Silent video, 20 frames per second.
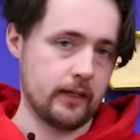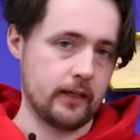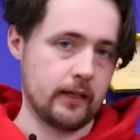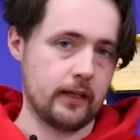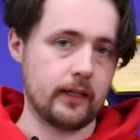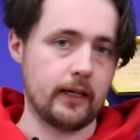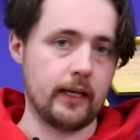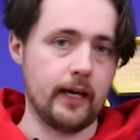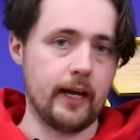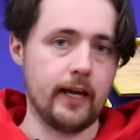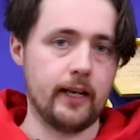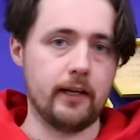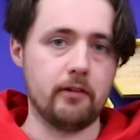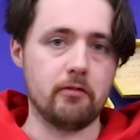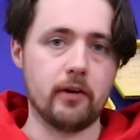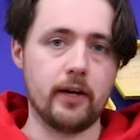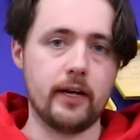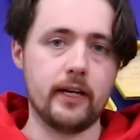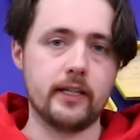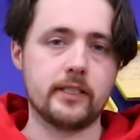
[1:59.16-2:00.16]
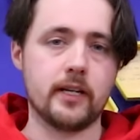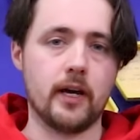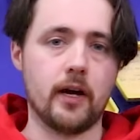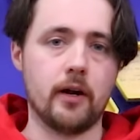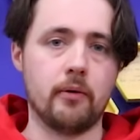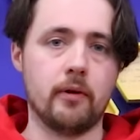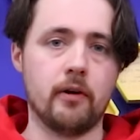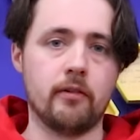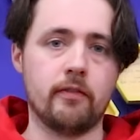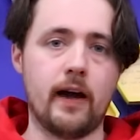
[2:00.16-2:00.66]
Clearly,
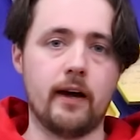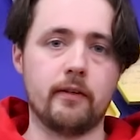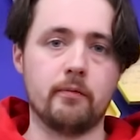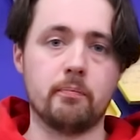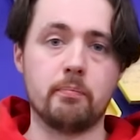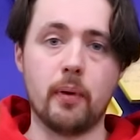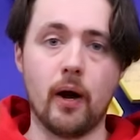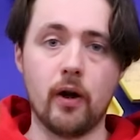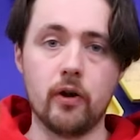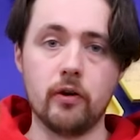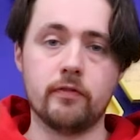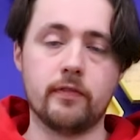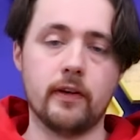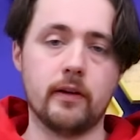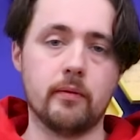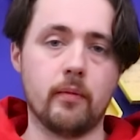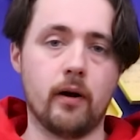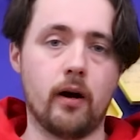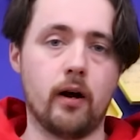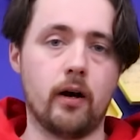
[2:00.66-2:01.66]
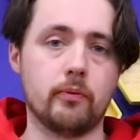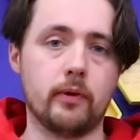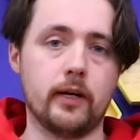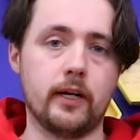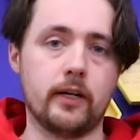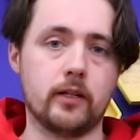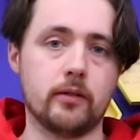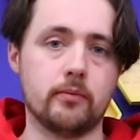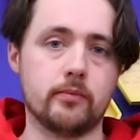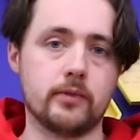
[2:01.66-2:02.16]
Reto have had both in mind when
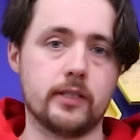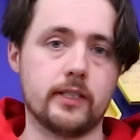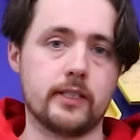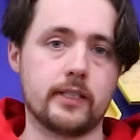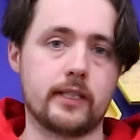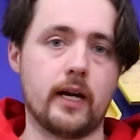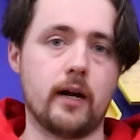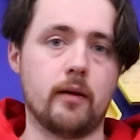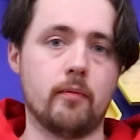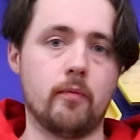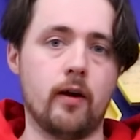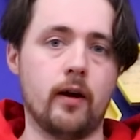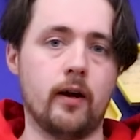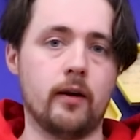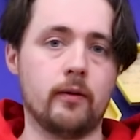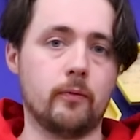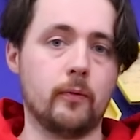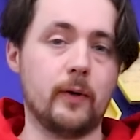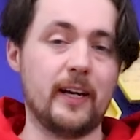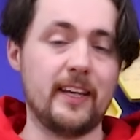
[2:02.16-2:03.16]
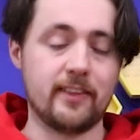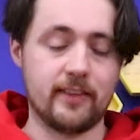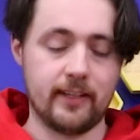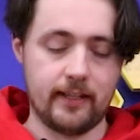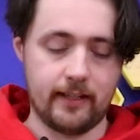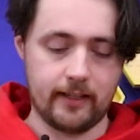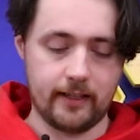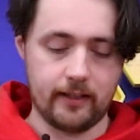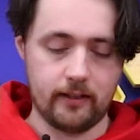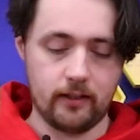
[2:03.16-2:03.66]
it comes to this camera. We
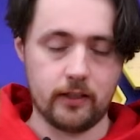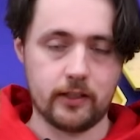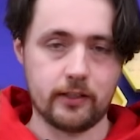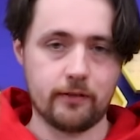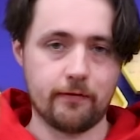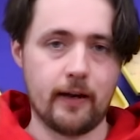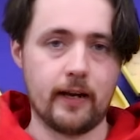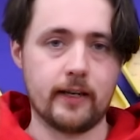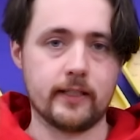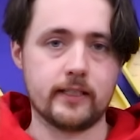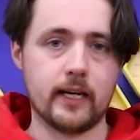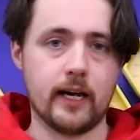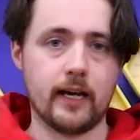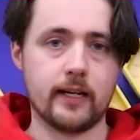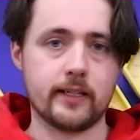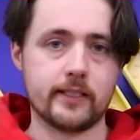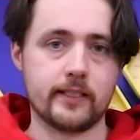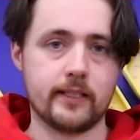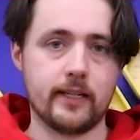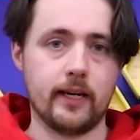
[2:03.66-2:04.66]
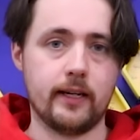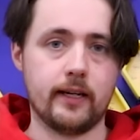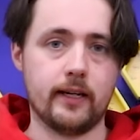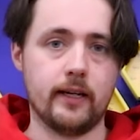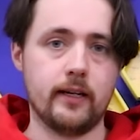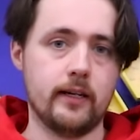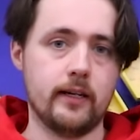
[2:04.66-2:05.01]
think it looks fantastic,